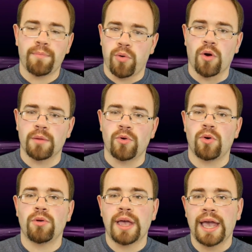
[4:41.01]

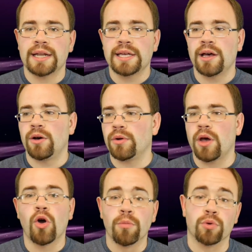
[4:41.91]
portable,
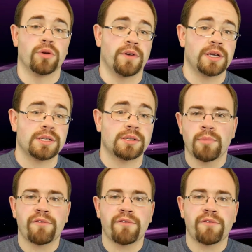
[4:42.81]
handheld, homebrew device.